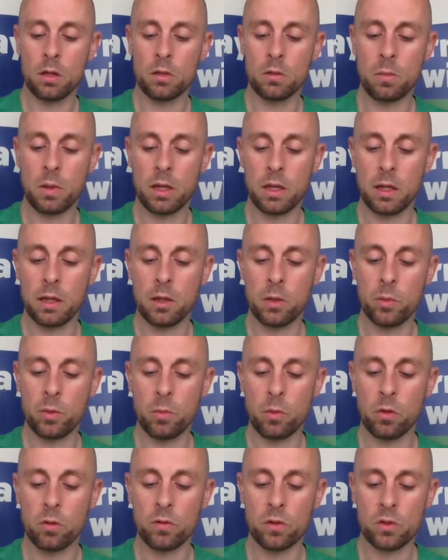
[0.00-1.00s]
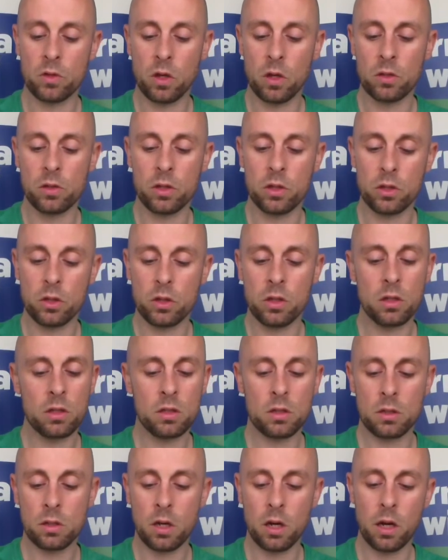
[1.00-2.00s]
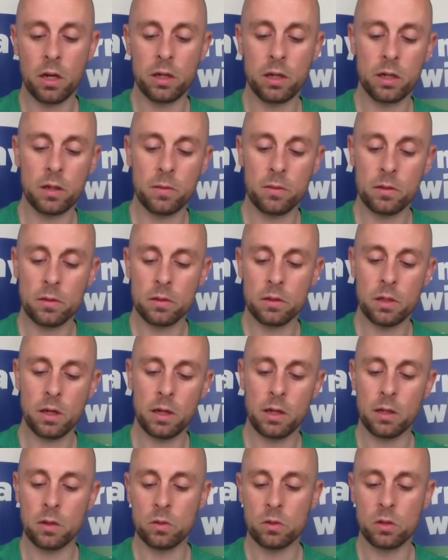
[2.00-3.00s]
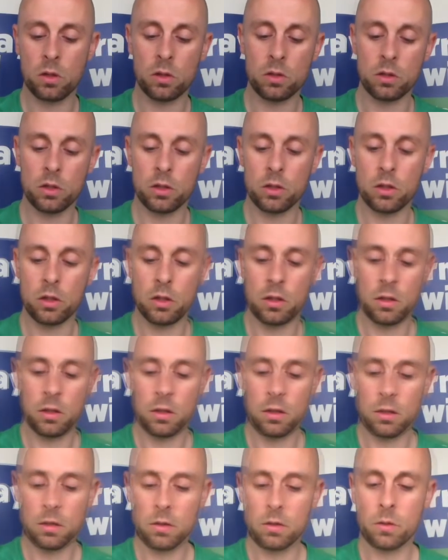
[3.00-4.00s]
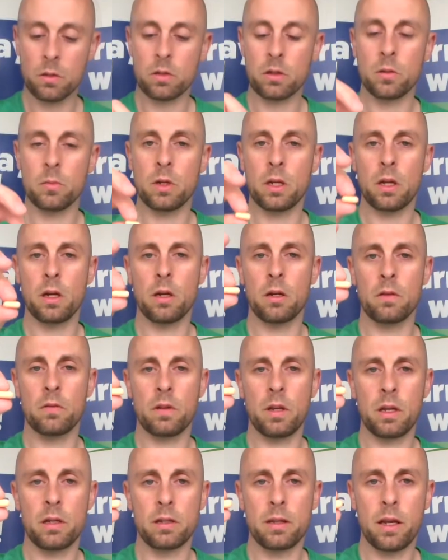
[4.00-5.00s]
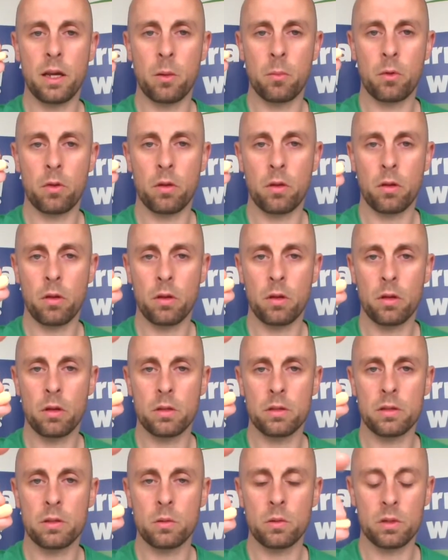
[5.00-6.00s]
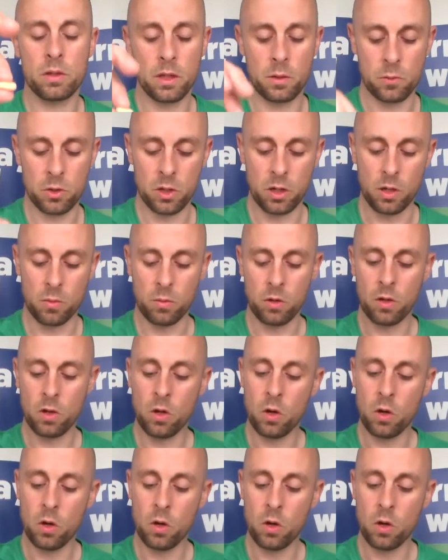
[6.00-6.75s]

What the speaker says: to make it a little bit more of a sausage. Tiny little sausage. So it's going to be kind of that depth, still the same shape.